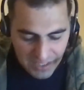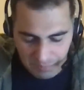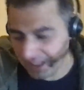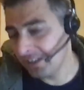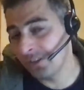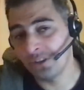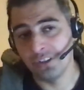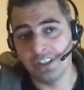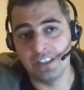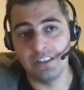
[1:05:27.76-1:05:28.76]
but I don't
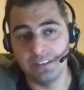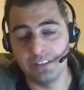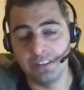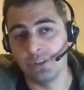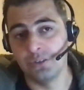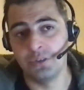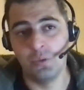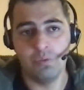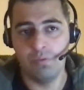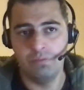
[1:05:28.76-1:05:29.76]
know. So
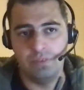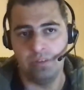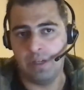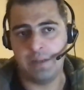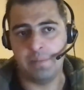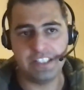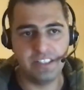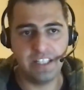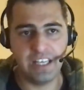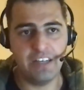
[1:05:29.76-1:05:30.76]
I
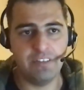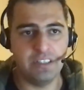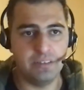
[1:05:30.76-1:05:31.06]
imagine they have